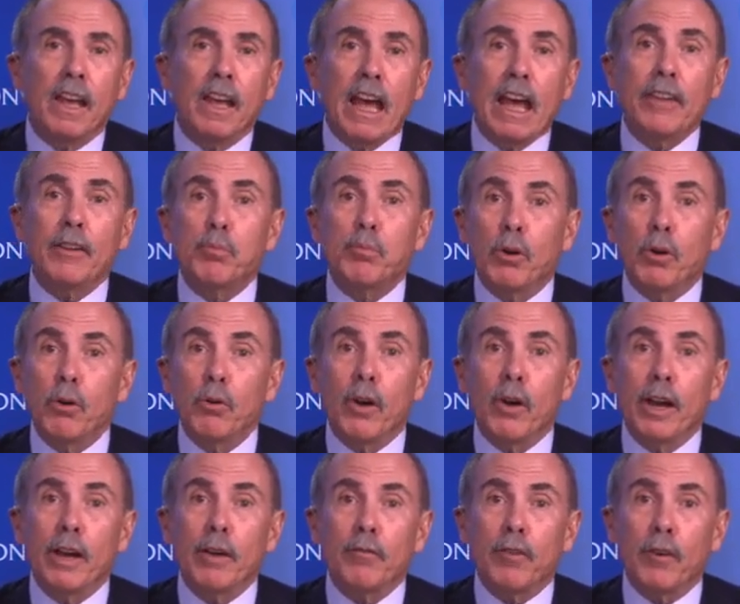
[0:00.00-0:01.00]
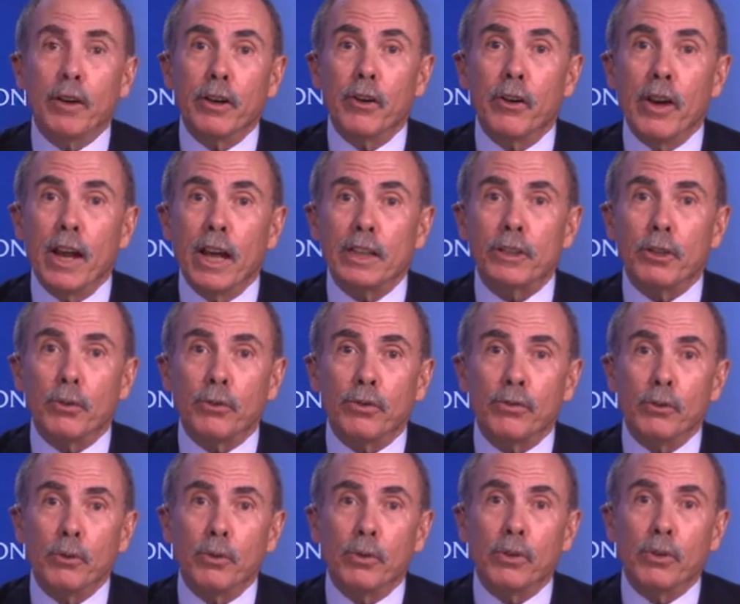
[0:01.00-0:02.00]
and the Program for International
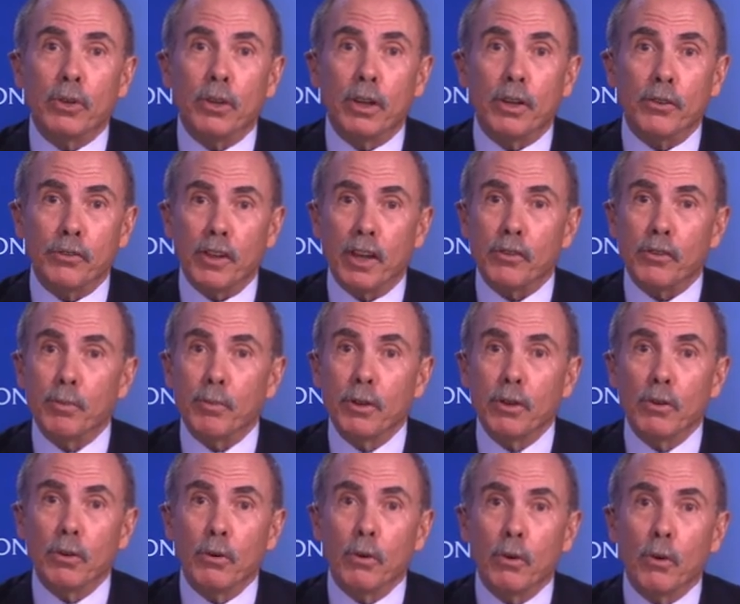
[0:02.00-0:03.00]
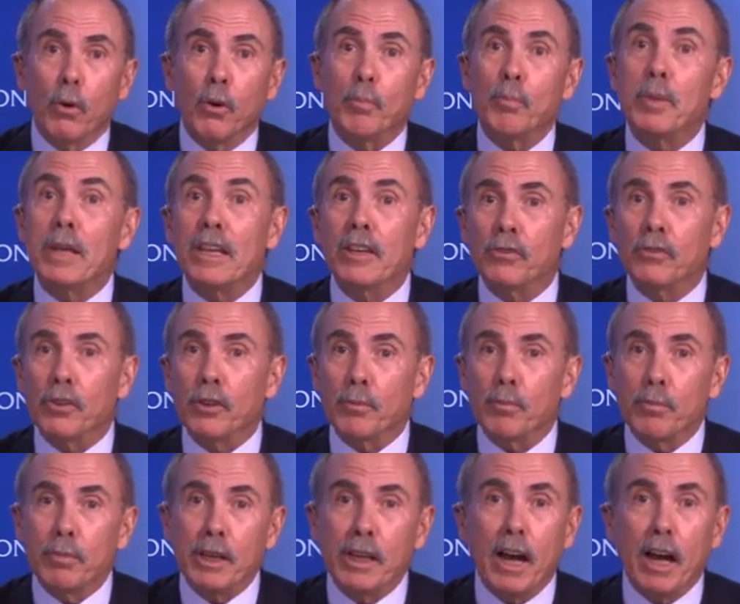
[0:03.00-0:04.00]
Student Assessment, or PISA,
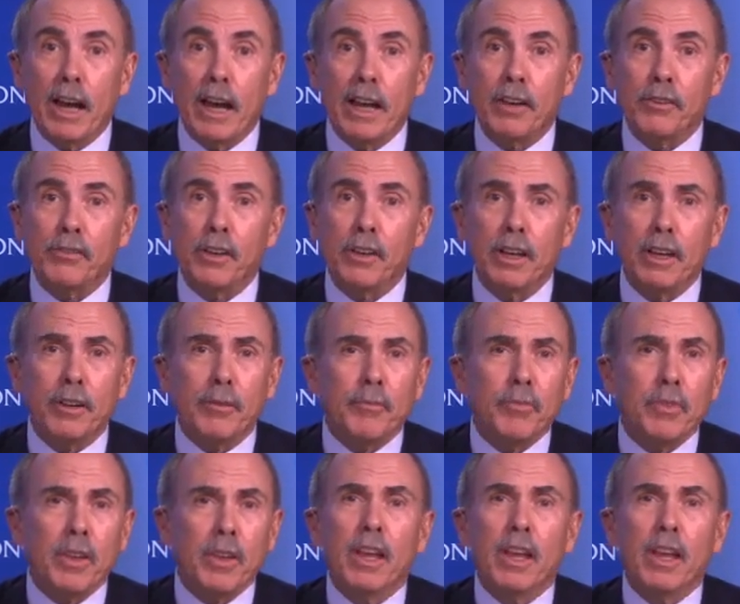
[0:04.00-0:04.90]
P-I-S-A,